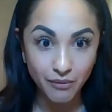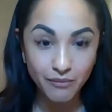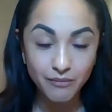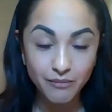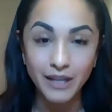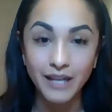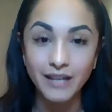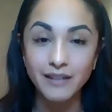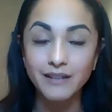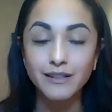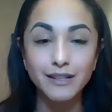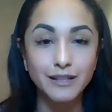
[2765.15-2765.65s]

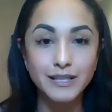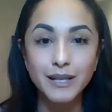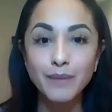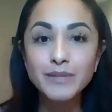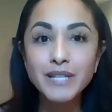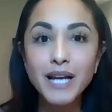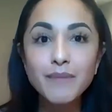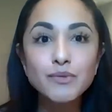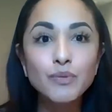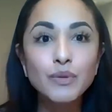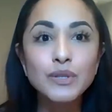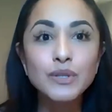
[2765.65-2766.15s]
Like
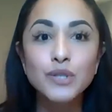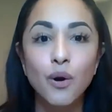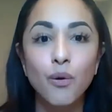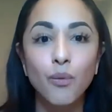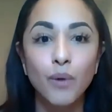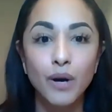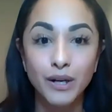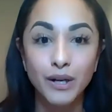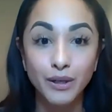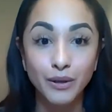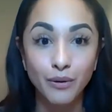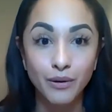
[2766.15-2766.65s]
sometimes we don't
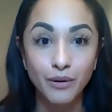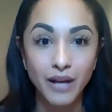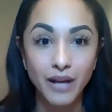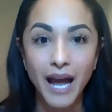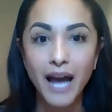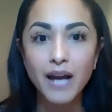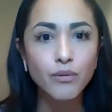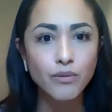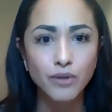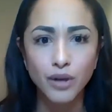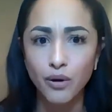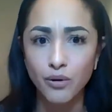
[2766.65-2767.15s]
want to go, I
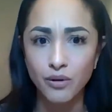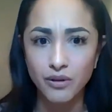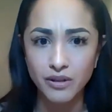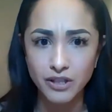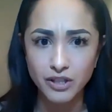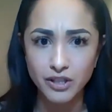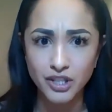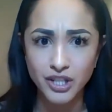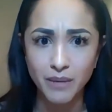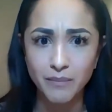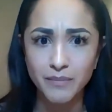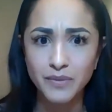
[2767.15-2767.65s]
don't go to the
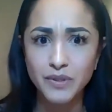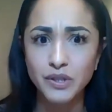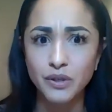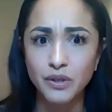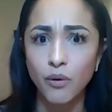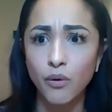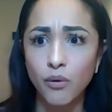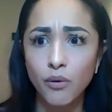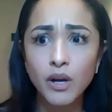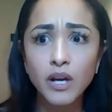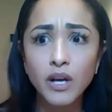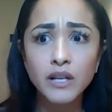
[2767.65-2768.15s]
gym.
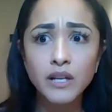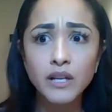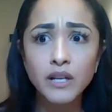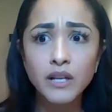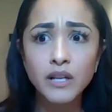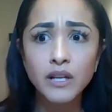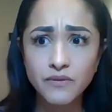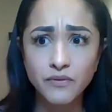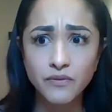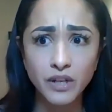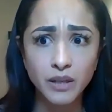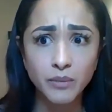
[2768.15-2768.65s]
So this
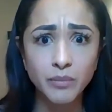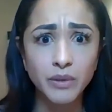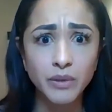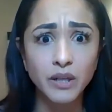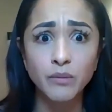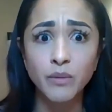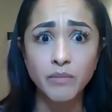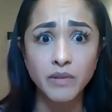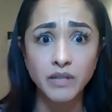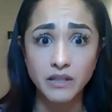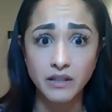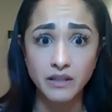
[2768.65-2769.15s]
is for anybody who
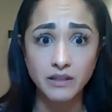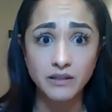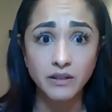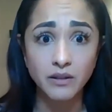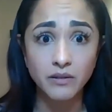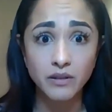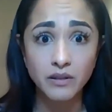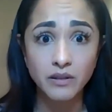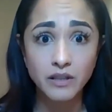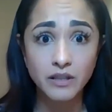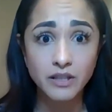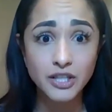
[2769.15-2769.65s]
maybe does go
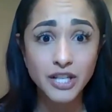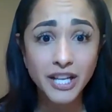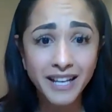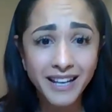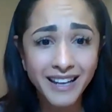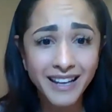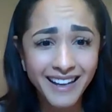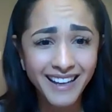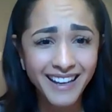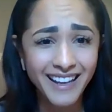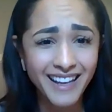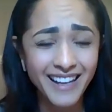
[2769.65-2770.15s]
to the gym.
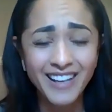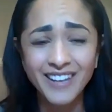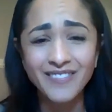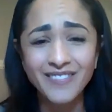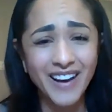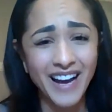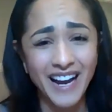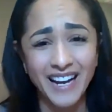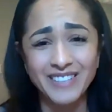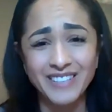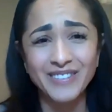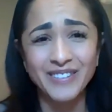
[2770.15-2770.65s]

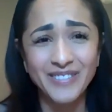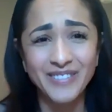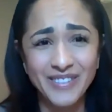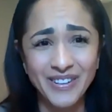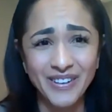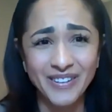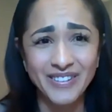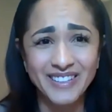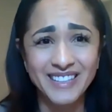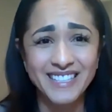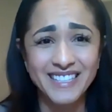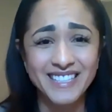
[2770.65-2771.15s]
I don't go
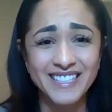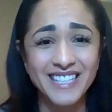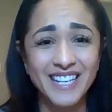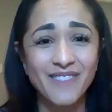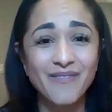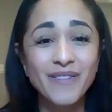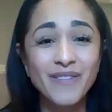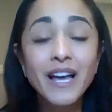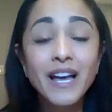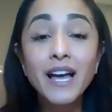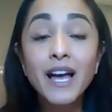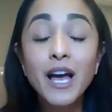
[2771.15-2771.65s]
to the gym,
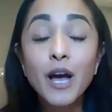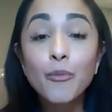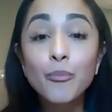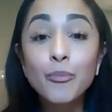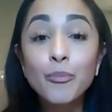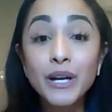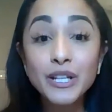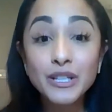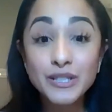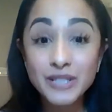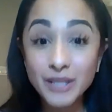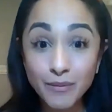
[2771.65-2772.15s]

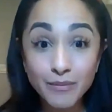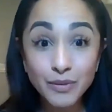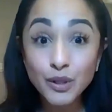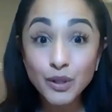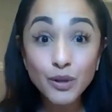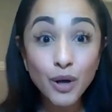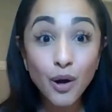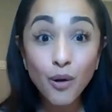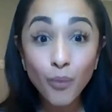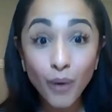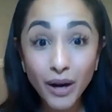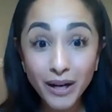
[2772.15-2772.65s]
but you
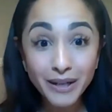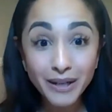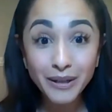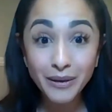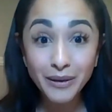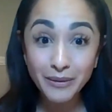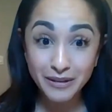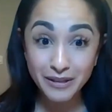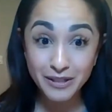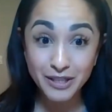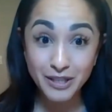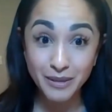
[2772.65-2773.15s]
don't want to go
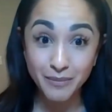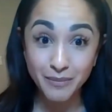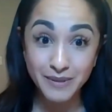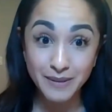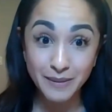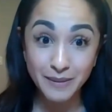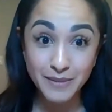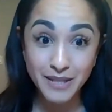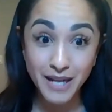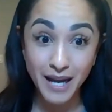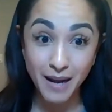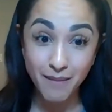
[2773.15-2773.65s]
to the gym
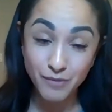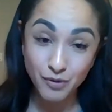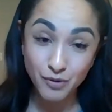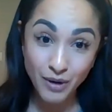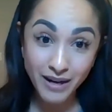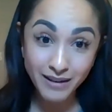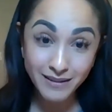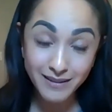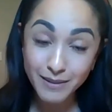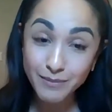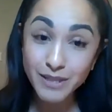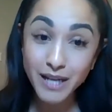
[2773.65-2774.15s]
sometimes,
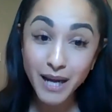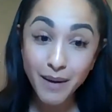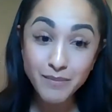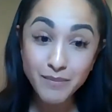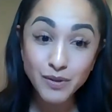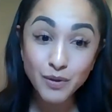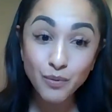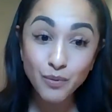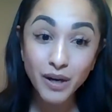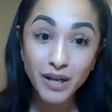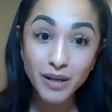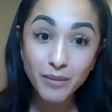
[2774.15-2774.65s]
right? Sometimes
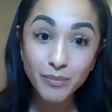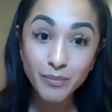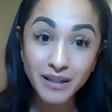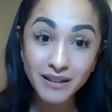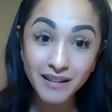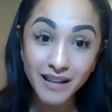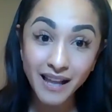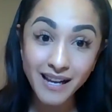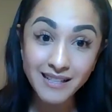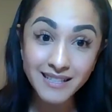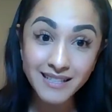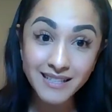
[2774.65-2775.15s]
you want to be
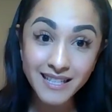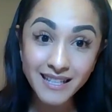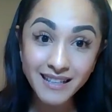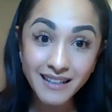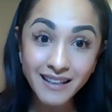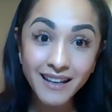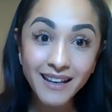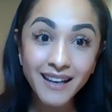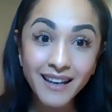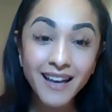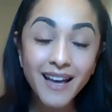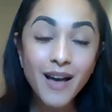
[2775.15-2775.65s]
lazy,
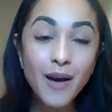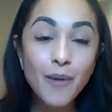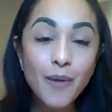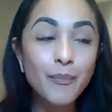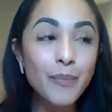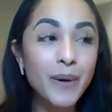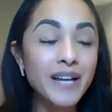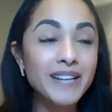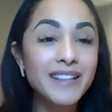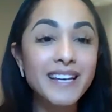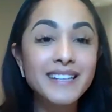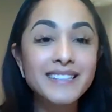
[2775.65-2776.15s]

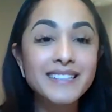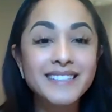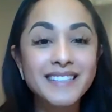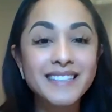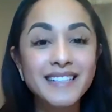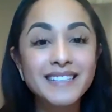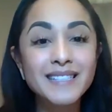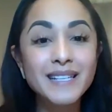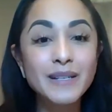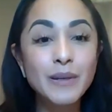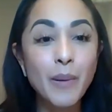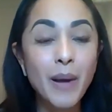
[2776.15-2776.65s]
but that
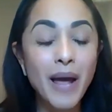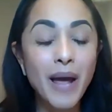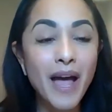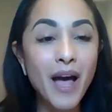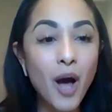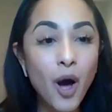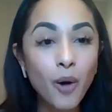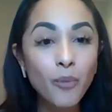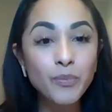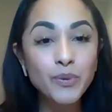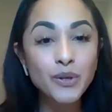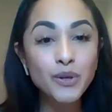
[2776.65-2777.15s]
doesn't
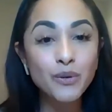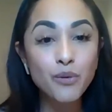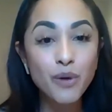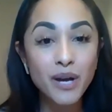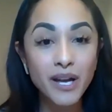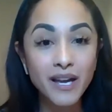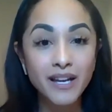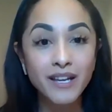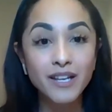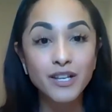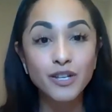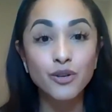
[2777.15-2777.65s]
help you
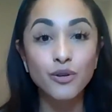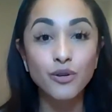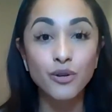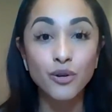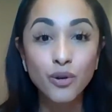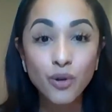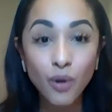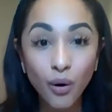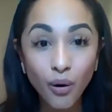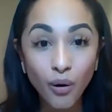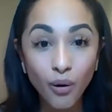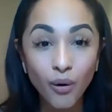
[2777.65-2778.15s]
hit your
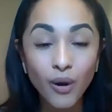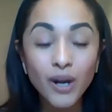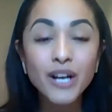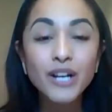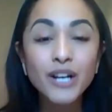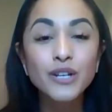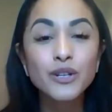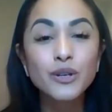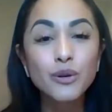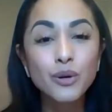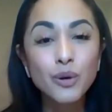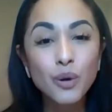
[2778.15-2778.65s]
goal.
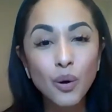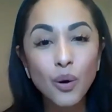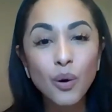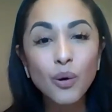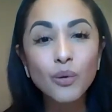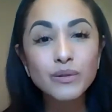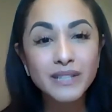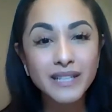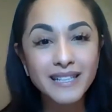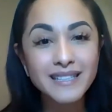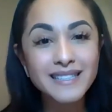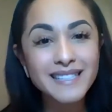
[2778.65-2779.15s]
Your goal
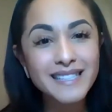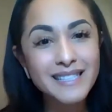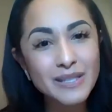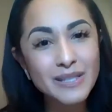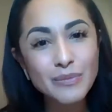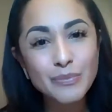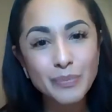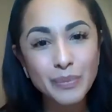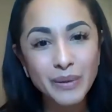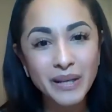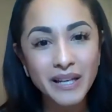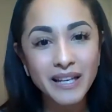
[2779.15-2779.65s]
needs to
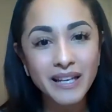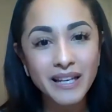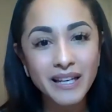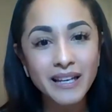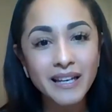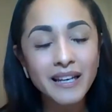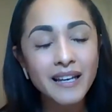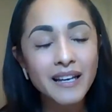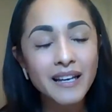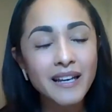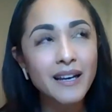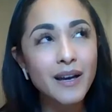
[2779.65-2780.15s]

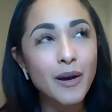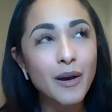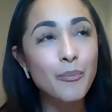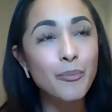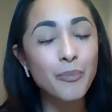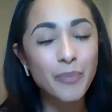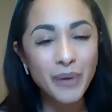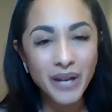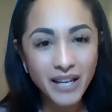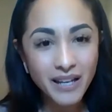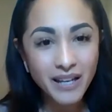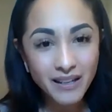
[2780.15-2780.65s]
be
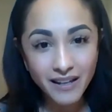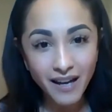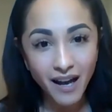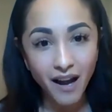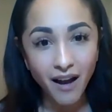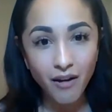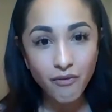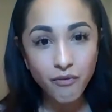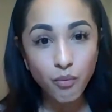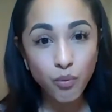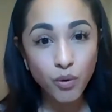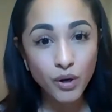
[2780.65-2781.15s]
big
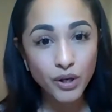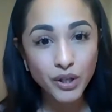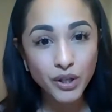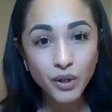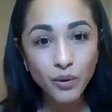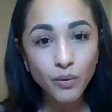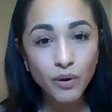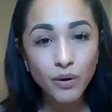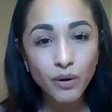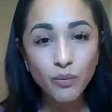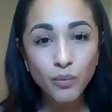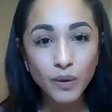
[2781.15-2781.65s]
enough where
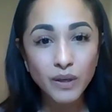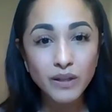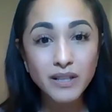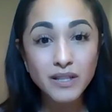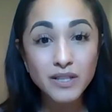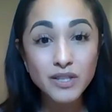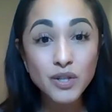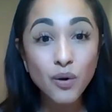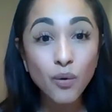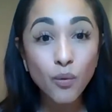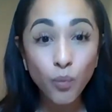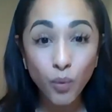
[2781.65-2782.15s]
you are willing
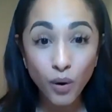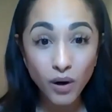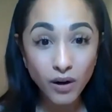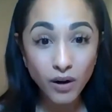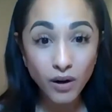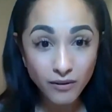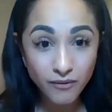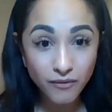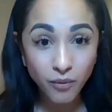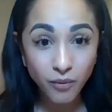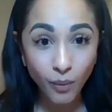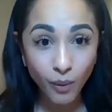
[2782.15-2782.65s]
to work
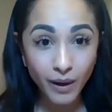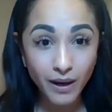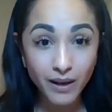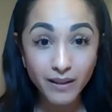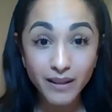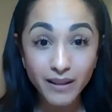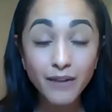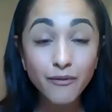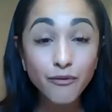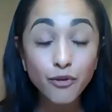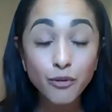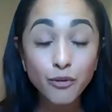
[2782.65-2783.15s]
for it.
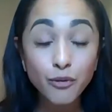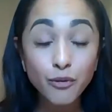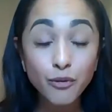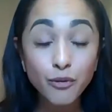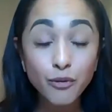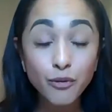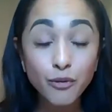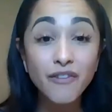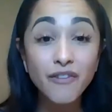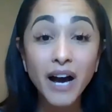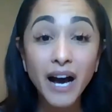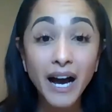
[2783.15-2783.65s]
Like for me,
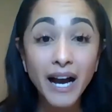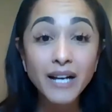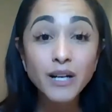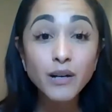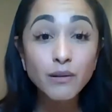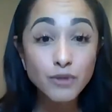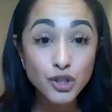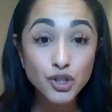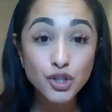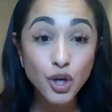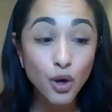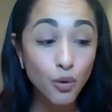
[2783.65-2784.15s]
if I
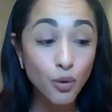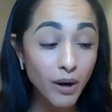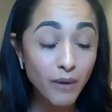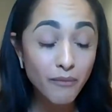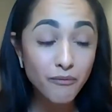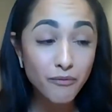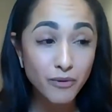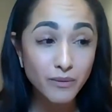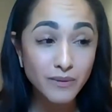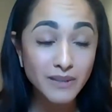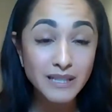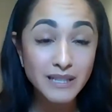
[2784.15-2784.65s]
don't show up
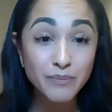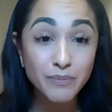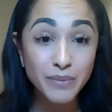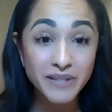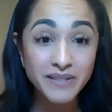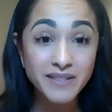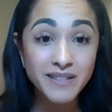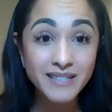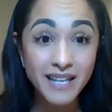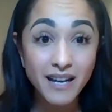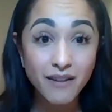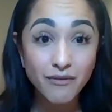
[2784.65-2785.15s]
for this
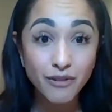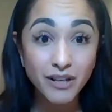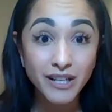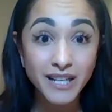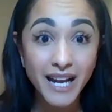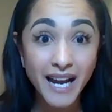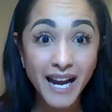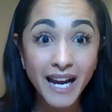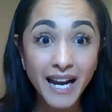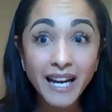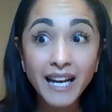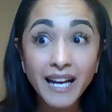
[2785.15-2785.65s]
business every
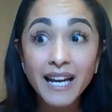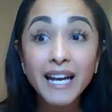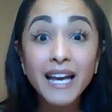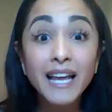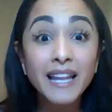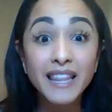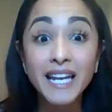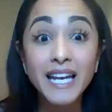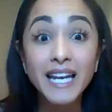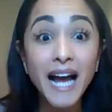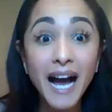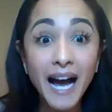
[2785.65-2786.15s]
day,
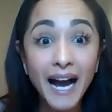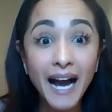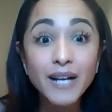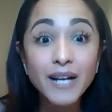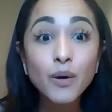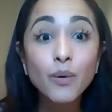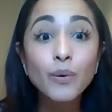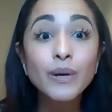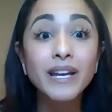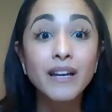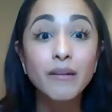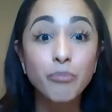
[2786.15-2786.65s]
then I
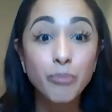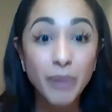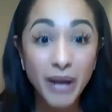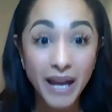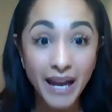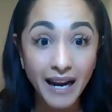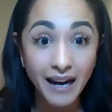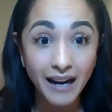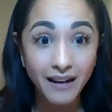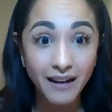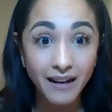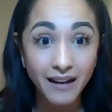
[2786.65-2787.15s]
don't get
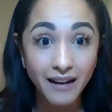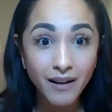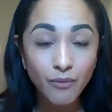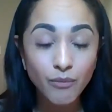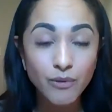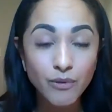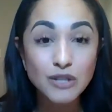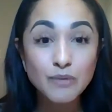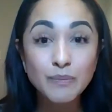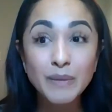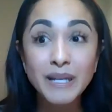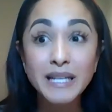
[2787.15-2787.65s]
paid,
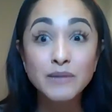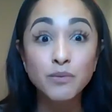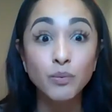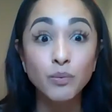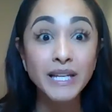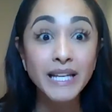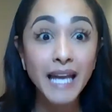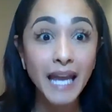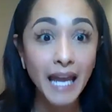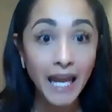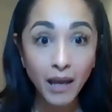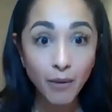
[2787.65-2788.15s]
which means
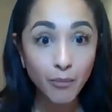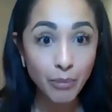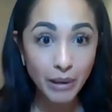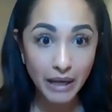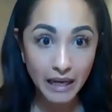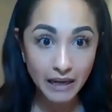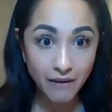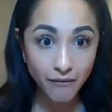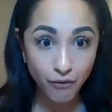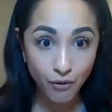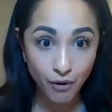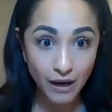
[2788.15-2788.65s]
we can't
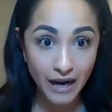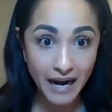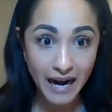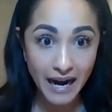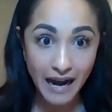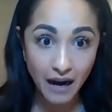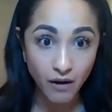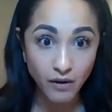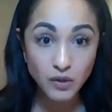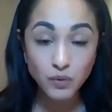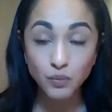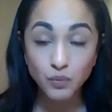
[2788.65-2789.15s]
pay for a house.